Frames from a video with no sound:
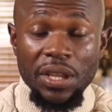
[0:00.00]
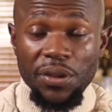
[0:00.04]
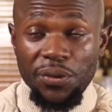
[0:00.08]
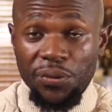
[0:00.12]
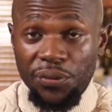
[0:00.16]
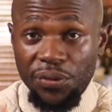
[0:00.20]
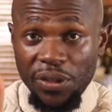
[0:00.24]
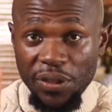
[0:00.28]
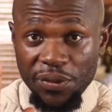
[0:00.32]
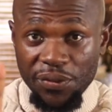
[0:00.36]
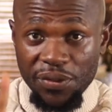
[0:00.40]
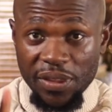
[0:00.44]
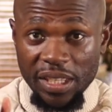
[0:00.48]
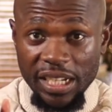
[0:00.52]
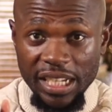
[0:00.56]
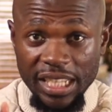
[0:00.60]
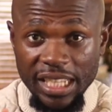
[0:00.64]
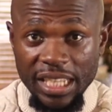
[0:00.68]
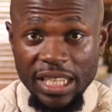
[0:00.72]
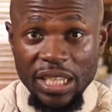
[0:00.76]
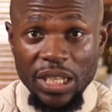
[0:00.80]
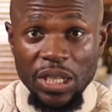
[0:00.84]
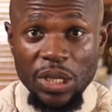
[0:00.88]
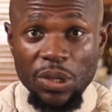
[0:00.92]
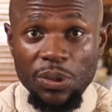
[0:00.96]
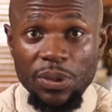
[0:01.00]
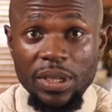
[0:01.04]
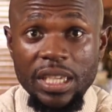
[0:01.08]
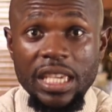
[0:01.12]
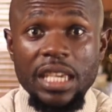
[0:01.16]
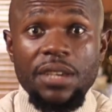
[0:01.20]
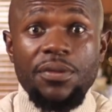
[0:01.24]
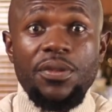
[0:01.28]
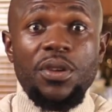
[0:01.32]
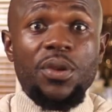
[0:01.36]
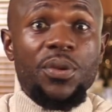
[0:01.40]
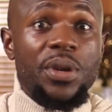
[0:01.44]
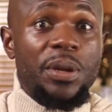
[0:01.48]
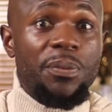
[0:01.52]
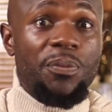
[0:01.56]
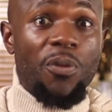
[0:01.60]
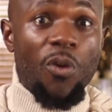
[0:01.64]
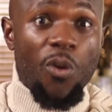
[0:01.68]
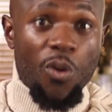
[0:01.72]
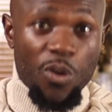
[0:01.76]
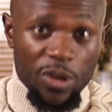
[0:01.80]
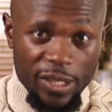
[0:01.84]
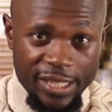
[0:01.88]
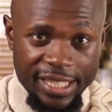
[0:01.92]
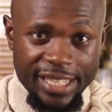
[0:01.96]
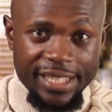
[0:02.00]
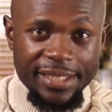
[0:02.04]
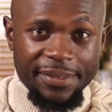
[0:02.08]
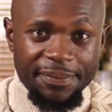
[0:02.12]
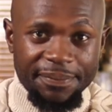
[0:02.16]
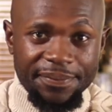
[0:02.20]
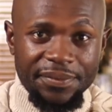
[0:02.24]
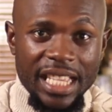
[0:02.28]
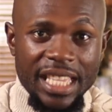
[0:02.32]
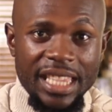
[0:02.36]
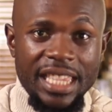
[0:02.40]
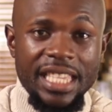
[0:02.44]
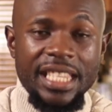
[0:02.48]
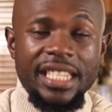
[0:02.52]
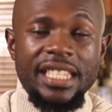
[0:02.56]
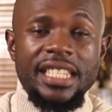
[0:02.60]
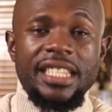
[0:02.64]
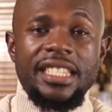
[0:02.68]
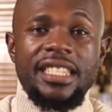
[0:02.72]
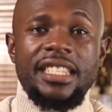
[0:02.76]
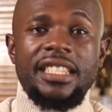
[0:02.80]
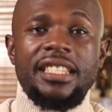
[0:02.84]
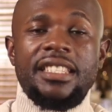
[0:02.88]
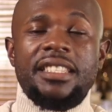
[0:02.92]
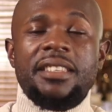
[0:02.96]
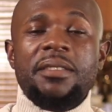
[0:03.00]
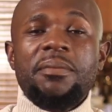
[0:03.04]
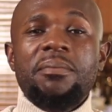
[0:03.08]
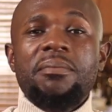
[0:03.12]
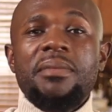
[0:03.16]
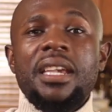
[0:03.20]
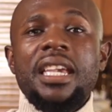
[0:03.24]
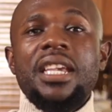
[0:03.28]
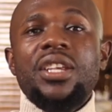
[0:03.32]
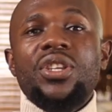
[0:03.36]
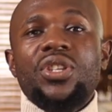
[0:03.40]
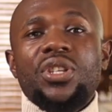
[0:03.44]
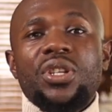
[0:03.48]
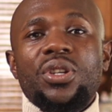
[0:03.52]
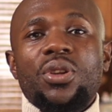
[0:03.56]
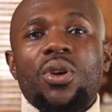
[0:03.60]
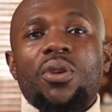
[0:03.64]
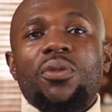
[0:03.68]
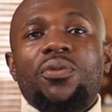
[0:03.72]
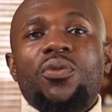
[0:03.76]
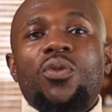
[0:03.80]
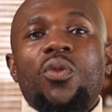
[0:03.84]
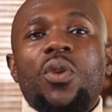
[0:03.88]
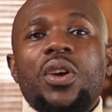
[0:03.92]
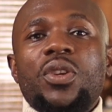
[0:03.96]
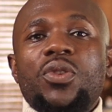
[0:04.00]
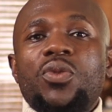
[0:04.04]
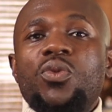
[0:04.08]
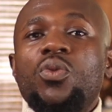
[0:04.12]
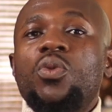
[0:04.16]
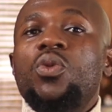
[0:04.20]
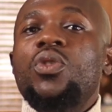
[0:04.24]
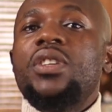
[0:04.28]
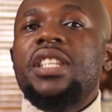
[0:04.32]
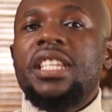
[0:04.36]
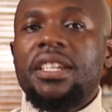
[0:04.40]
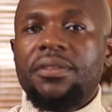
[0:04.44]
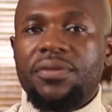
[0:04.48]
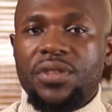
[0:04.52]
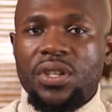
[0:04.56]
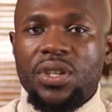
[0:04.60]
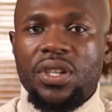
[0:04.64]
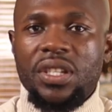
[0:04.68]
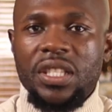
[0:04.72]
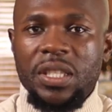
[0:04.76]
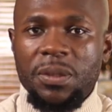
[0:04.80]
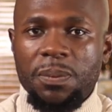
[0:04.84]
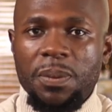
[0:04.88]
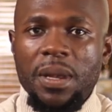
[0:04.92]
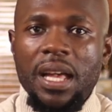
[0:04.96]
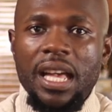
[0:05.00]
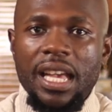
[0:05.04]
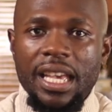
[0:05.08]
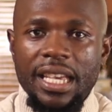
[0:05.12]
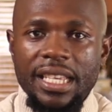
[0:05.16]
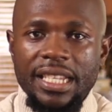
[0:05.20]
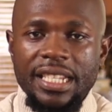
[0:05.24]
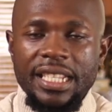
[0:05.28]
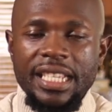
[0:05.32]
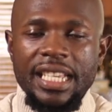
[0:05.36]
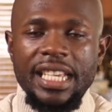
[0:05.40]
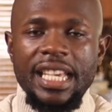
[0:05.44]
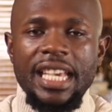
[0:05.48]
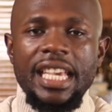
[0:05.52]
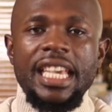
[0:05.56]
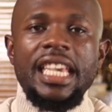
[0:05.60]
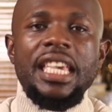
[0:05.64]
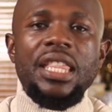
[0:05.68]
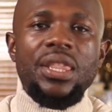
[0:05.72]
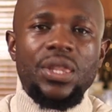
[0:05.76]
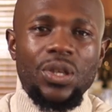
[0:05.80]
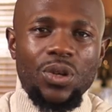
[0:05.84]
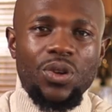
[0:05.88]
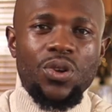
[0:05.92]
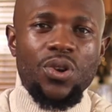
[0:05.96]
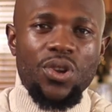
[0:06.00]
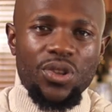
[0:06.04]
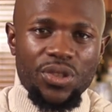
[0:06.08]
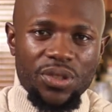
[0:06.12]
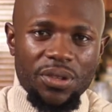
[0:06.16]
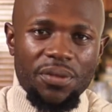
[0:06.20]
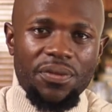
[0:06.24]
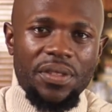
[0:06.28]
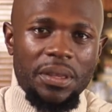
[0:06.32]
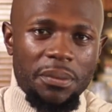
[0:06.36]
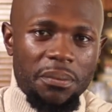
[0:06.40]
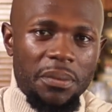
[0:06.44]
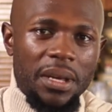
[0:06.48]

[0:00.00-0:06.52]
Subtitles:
Fifthly, we give you reports. This is a summation of what would have transpired in the course of the